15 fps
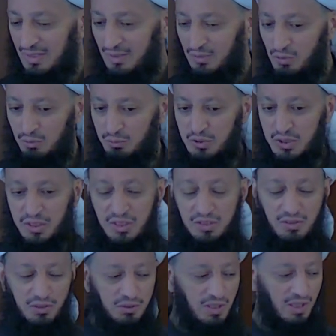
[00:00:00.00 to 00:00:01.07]
Sharik
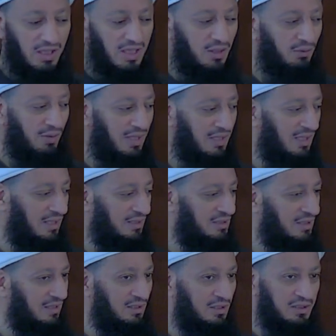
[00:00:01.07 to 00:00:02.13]
radiallahu anha
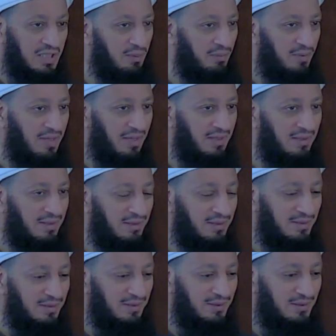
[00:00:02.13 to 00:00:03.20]
said the same thing.
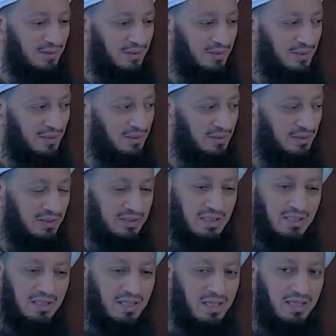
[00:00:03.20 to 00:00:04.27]
She
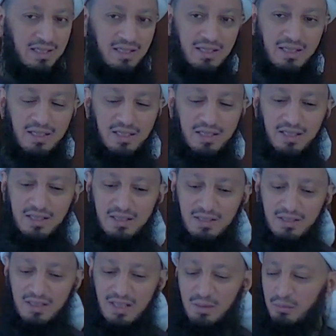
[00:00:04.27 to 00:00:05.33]
said, La ilaha
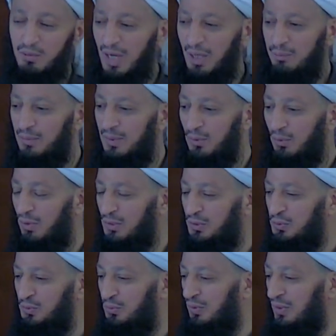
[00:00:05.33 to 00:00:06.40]
illallah Muhammadur
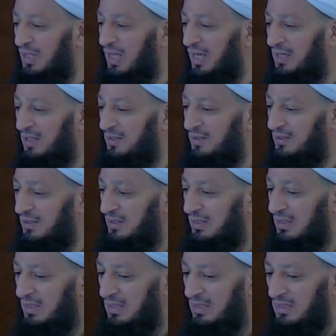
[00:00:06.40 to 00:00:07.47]
Rasulullah.
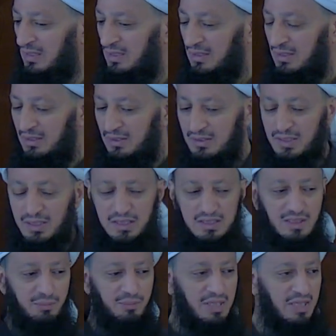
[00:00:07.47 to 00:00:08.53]
This is
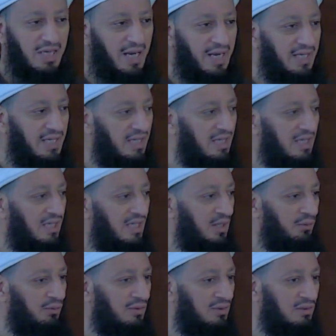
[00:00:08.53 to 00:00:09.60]
something I can
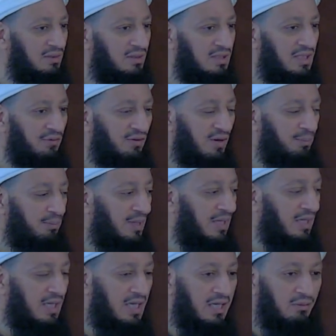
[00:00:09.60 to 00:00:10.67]
never give up
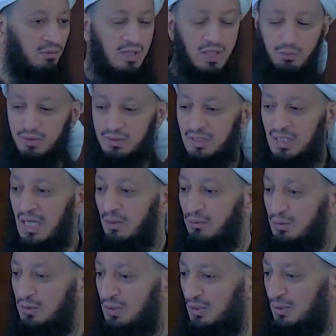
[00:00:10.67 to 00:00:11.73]
and never
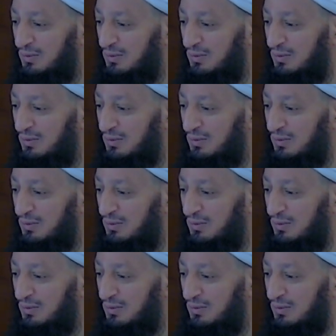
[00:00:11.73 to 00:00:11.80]
denounce.